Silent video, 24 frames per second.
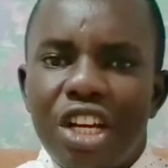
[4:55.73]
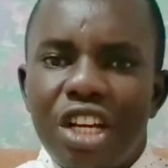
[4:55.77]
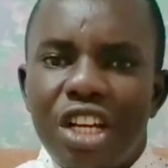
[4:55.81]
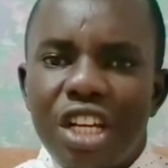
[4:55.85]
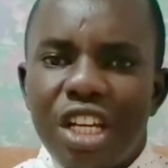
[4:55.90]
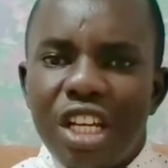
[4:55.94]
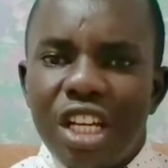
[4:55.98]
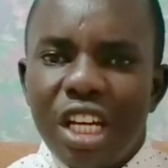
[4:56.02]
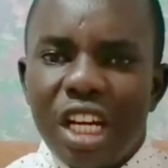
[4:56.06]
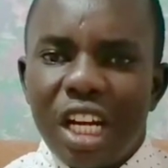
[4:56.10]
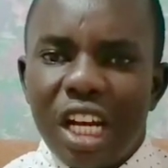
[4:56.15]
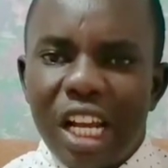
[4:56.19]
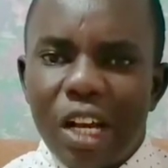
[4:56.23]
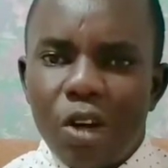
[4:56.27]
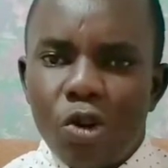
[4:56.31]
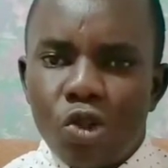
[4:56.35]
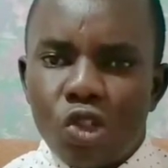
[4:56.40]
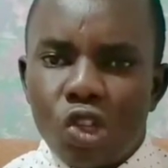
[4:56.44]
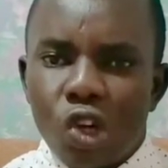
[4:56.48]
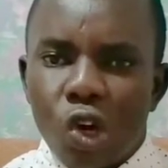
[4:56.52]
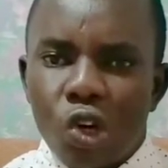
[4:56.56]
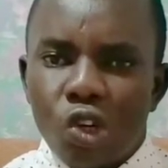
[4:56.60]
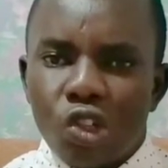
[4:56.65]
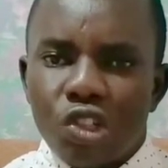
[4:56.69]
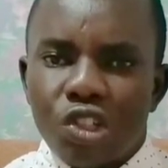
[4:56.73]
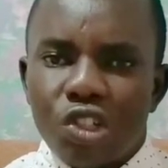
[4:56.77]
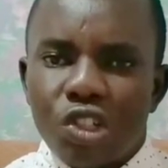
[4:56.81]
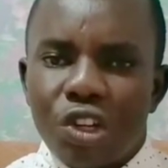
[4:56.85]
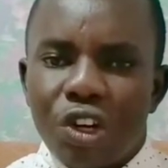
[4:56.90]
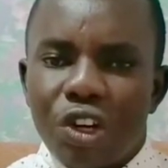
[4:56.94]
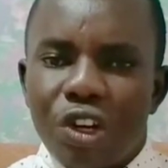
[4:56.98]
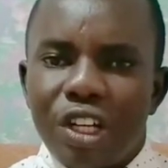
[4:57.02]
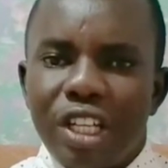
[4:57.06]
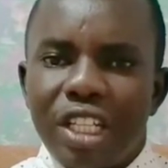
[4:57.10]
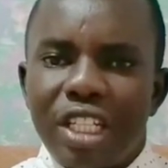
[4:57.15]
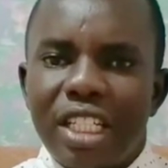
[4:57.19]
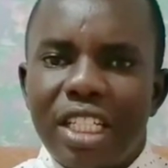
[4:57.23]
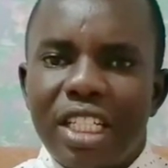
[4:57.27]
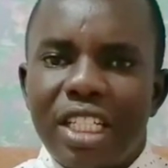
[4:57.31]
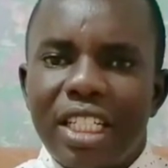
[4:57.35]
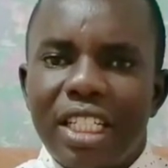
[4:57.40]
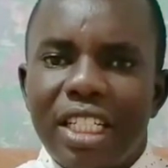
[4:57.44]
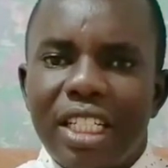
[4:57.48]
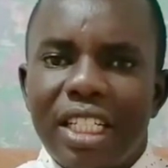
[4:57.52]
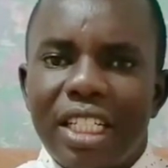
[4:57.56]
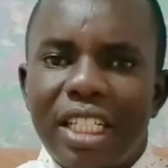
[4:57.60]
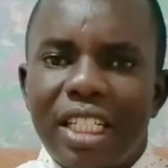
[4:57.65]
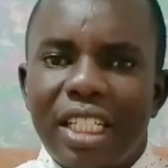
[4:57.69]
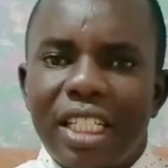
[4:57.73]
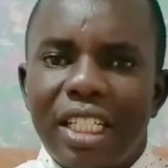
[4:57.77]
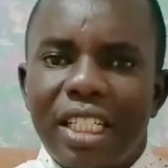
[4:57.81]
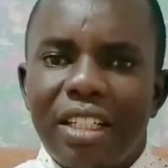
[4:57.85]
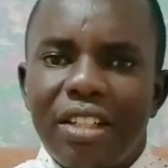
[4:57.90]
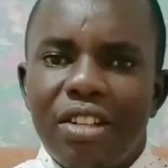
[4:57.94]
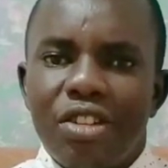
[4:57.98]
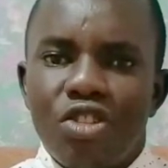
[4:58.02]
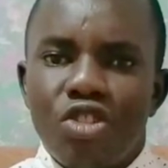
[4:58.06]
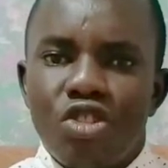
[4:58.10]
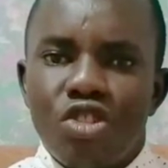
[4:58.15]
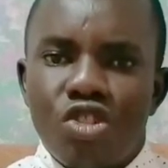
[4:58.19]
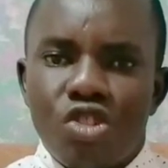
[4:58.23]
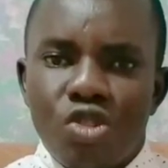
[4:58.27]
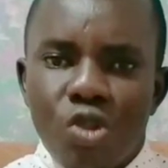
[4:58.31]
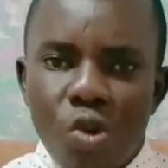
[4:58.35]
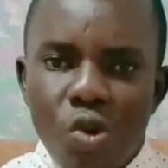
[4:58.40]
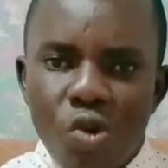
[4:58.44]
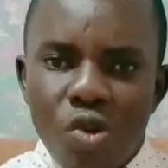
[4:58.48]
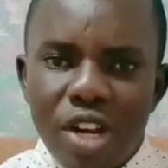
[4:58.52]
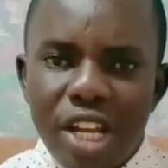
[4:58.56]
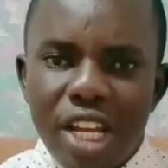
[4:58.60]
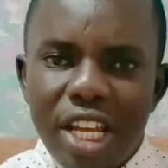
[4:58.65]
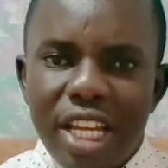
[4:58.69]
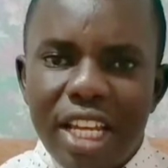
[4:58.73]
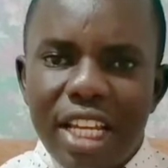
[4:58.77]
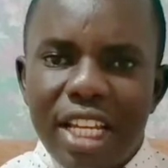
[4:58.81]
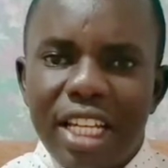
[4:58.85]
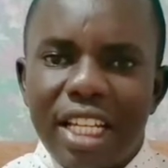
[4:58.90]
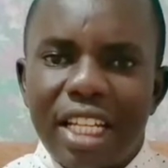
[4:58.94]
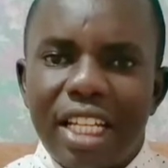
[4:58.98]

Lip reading: in Leo Tolstoy's story,